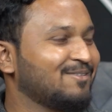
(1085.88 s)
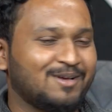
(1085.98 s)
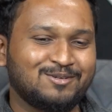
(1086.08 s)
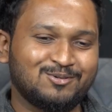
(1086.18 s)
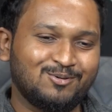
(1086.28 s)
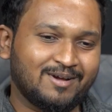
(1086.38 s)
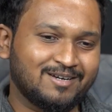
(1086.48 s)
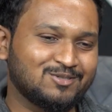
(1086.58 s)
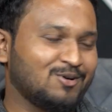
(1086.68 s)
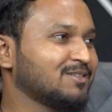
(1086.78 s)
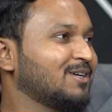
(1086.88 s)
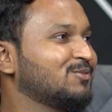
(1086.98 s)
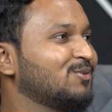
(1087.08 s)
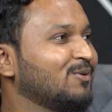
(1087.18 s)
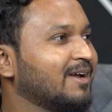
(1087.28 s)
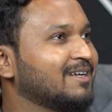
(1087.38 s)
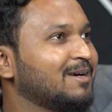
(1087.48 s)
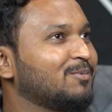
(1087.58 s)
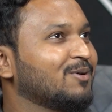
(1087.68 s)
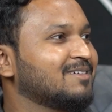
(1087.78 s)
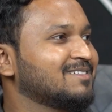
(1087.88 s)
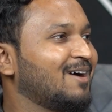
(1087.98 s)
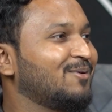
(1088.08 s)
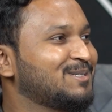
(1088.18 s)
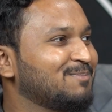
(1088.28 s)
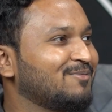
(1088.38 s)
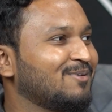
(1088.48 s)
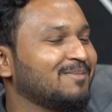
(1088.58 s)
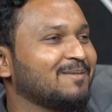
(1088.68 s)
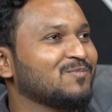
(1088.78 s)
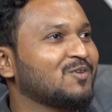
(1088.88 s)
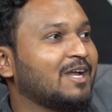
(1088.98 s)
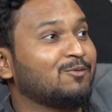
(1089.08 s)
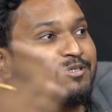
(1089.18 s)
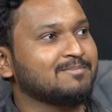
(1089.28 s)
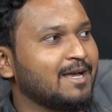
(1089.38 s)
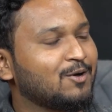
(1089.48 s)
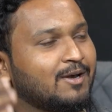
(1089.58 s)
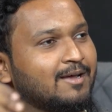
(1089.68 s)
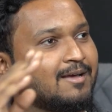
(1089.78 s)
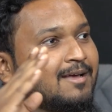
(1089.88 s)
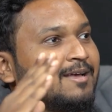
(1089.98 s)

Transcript: I used to look at stocks. I used to look at cryptocurrency, how it's performing. So that was my calling.